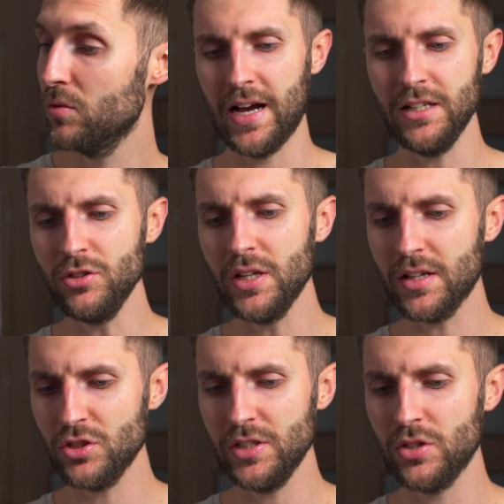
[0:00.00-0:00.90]
I don't
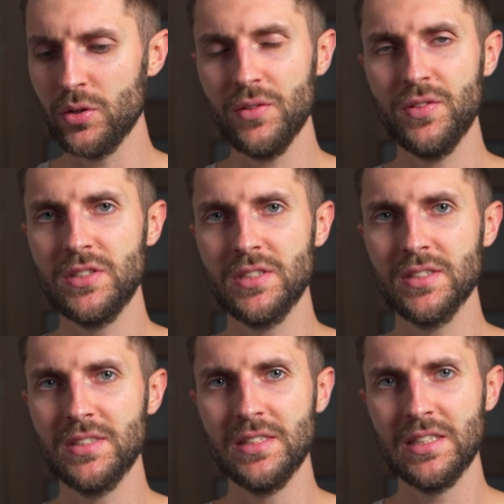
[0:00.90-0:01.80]
actually know if
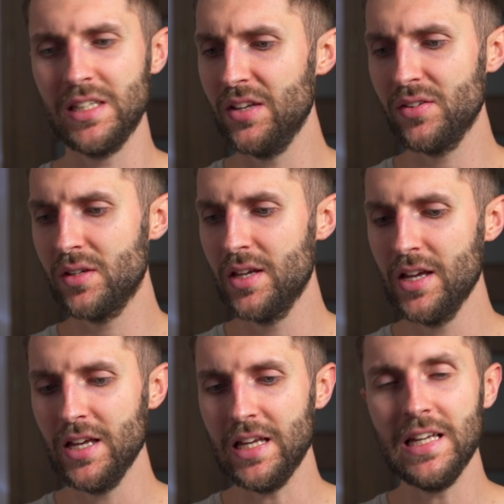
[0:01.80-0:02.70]
it's even
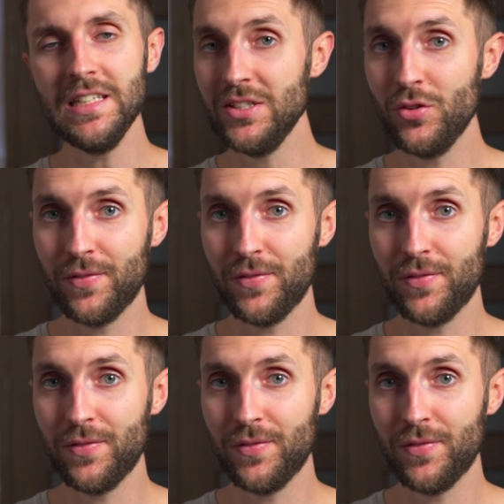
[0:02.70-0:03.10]
easy to